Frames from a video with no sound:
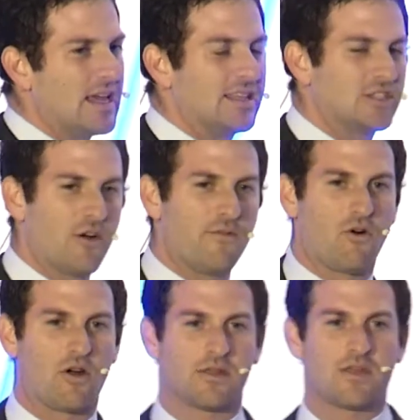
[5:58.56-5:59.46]
and so
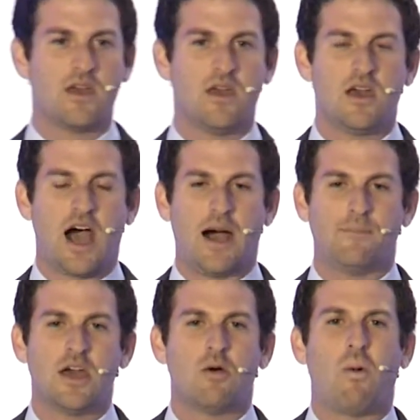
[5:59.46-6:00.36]
forth,
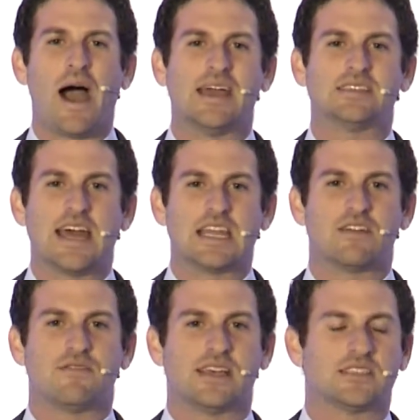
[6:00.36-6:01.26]
why is any
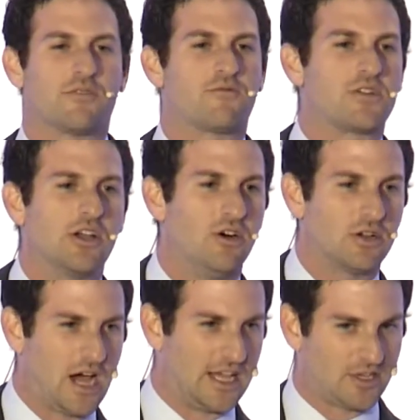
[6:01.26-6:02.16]
of this of real
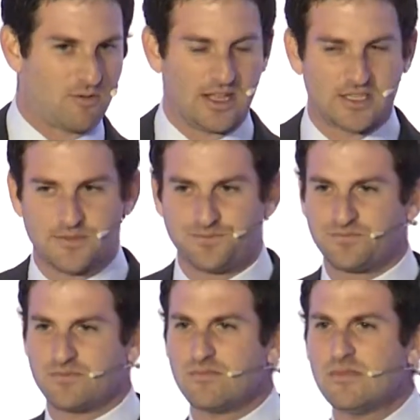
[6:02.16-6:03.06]
consequence?
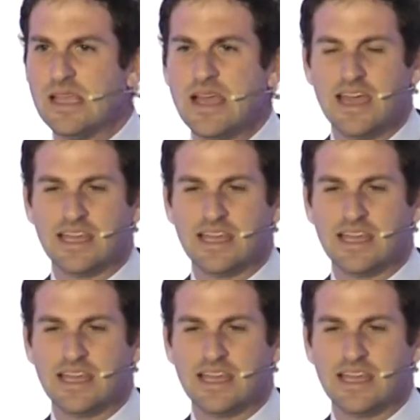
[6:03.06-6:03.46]
And